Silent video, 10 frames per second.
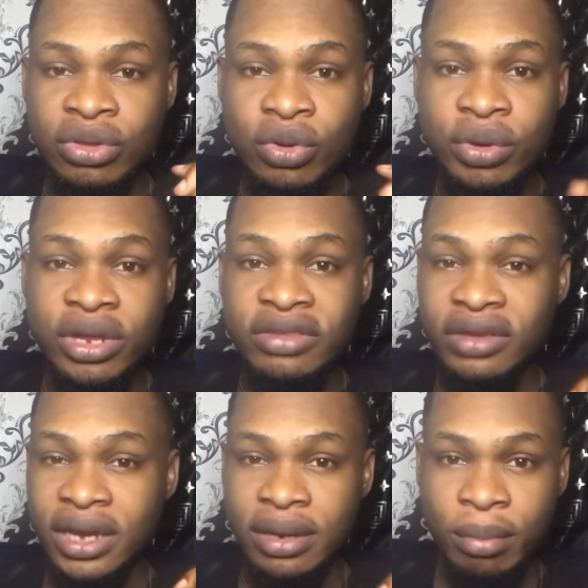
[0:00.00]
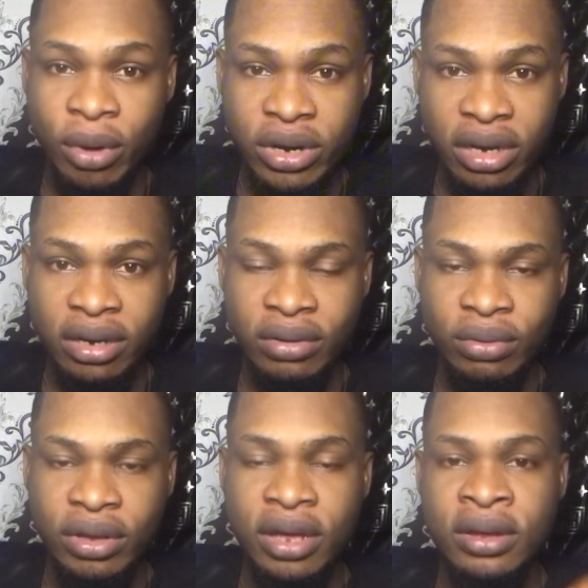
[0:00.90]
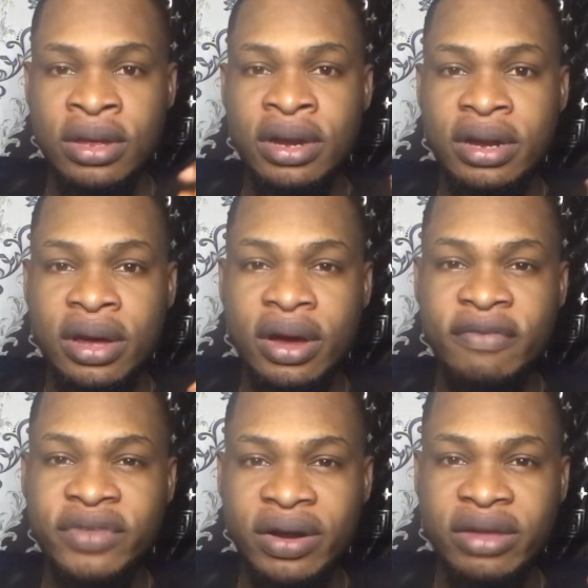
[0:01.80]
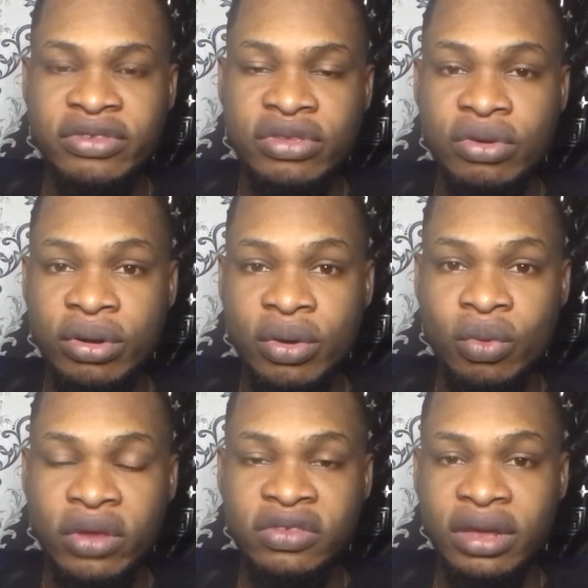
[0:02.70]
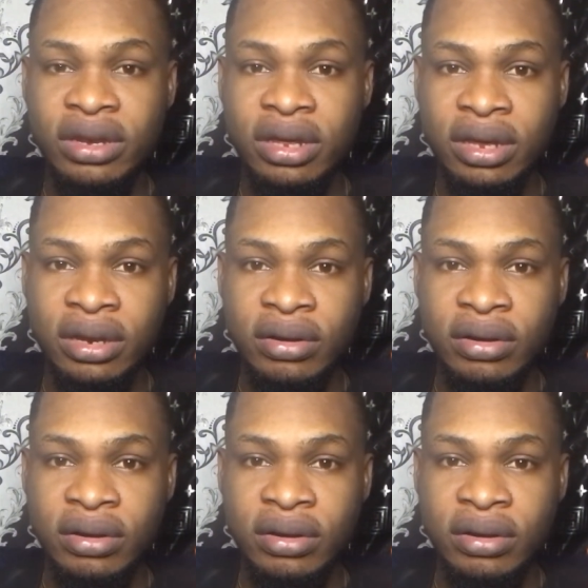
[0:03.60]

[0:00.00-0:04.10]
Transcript: doing it in the morning okay now after writing your request and the